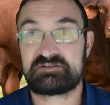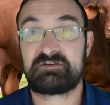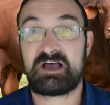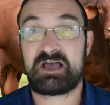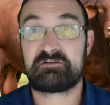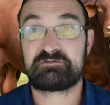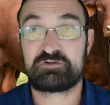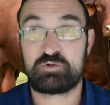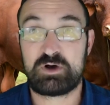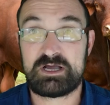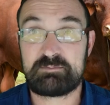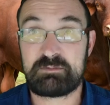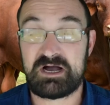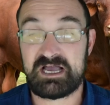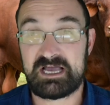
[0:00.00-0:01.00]
if I have to weigh
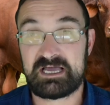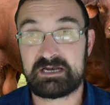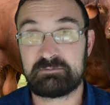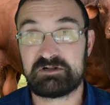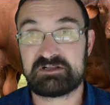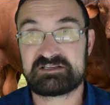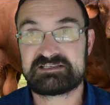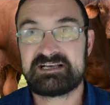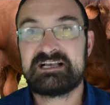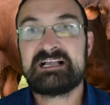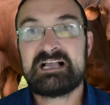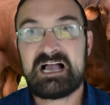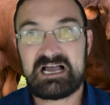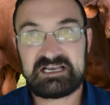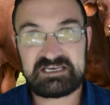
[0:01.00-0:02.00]
my animals?
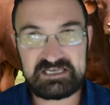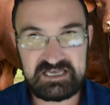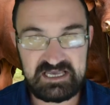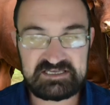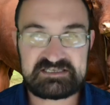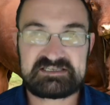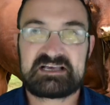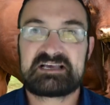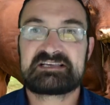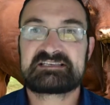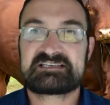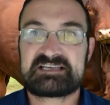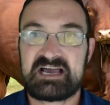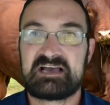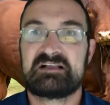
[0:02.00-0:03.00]
And yes,
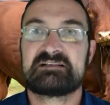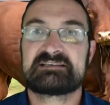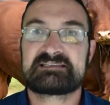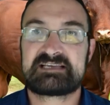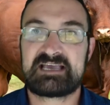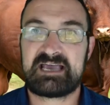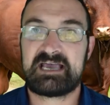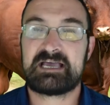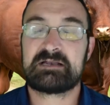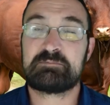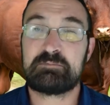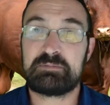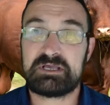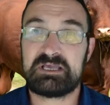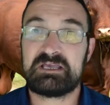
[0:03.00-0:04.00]
scales can
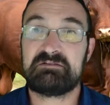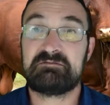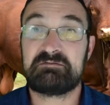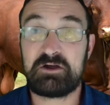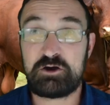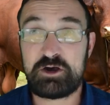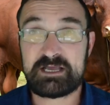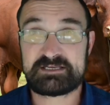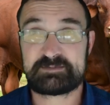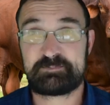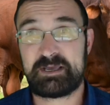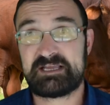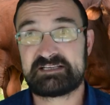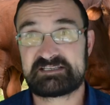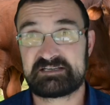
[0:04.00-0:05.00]
be very
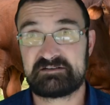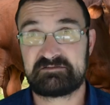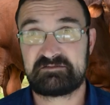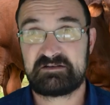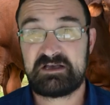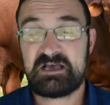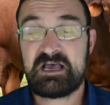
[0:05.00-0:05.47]
expensive.